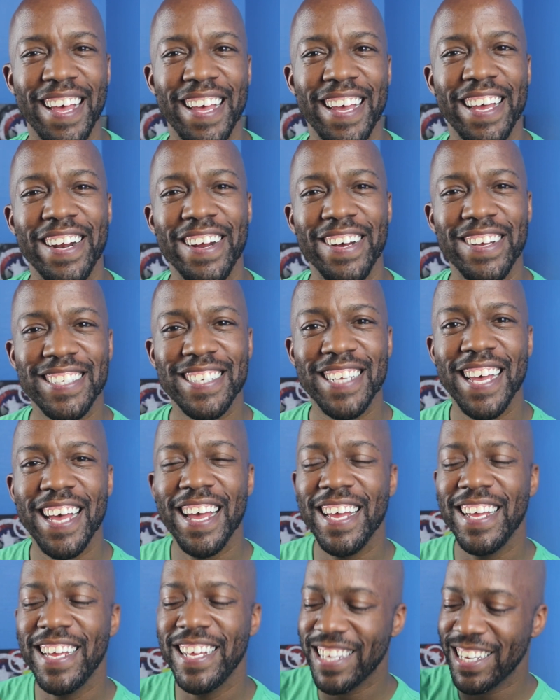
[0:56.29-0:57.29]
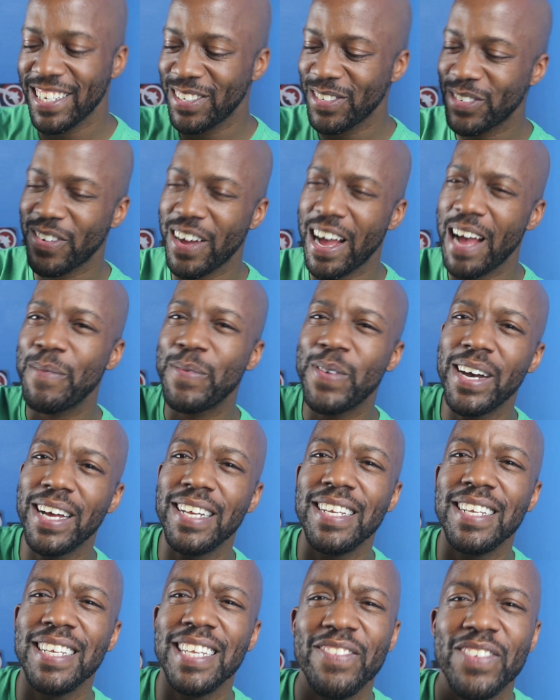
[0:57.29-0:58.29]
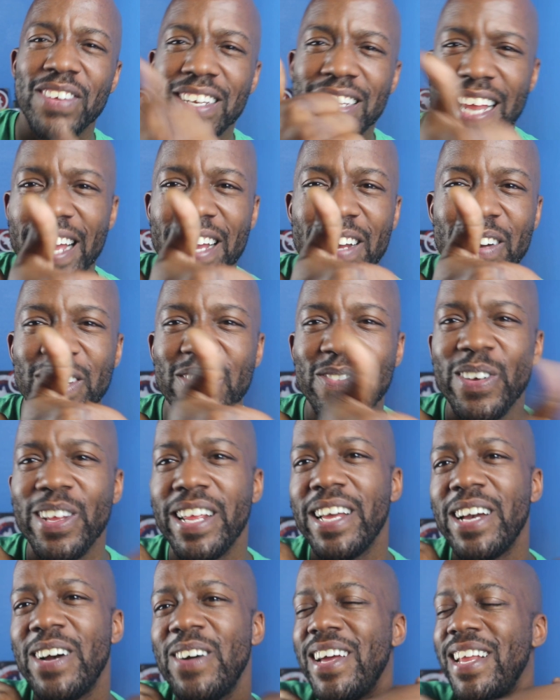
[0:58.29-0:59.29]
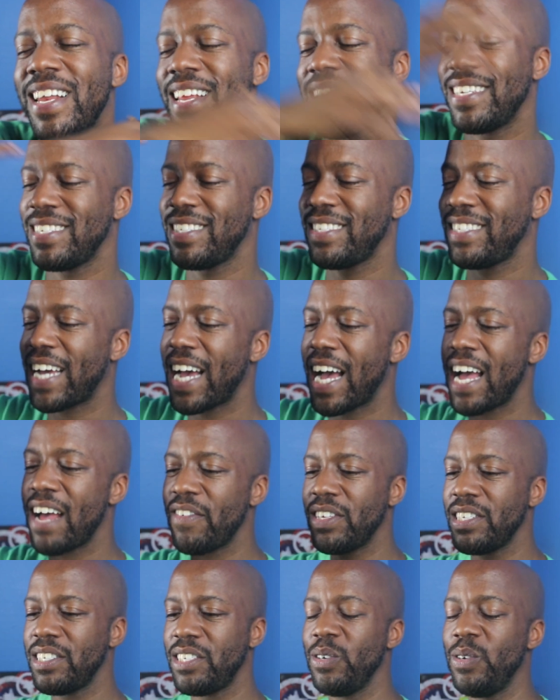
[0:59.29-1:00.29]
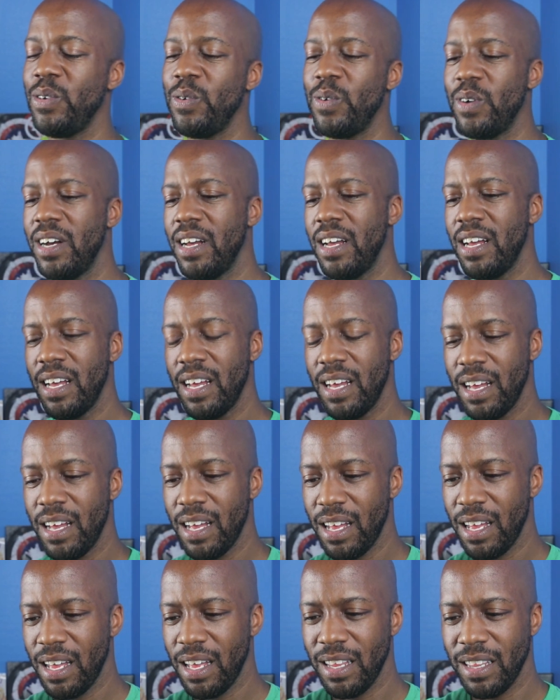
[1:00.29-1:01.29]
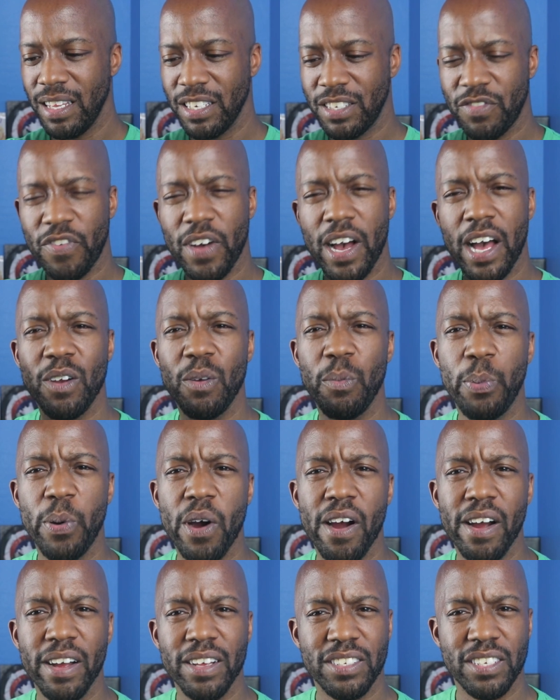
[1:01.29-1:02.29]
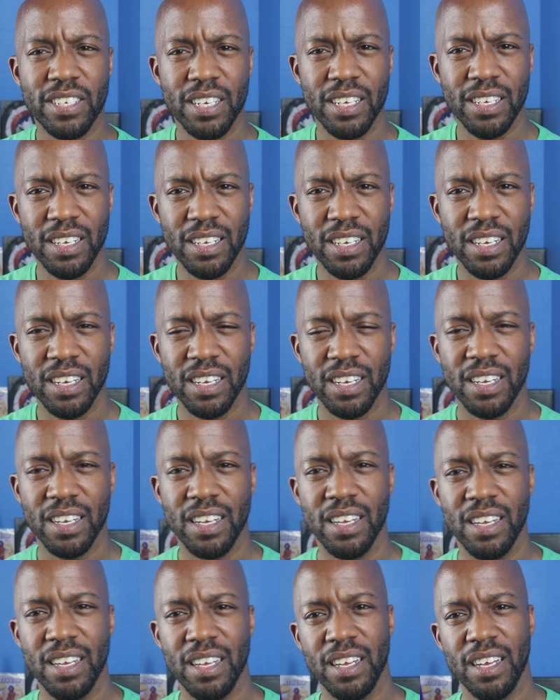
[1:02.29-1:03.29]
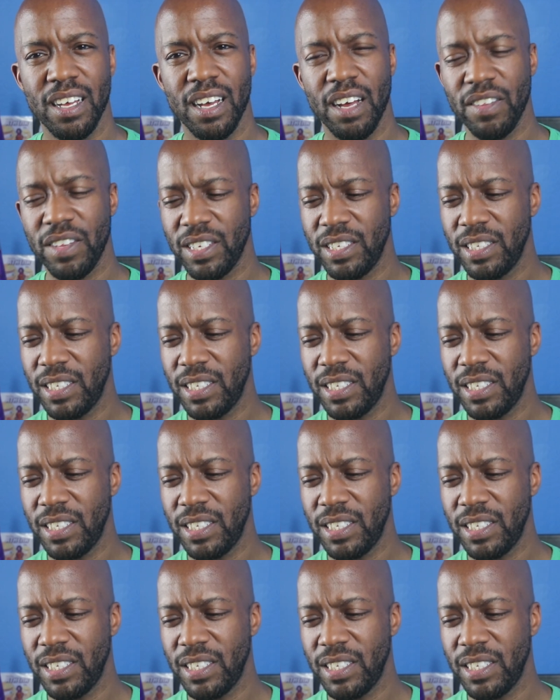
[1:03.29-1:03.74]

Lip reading: You know what I'm saying? Hit that subscribe button, leave a like on the video, and let's dive into this final part of this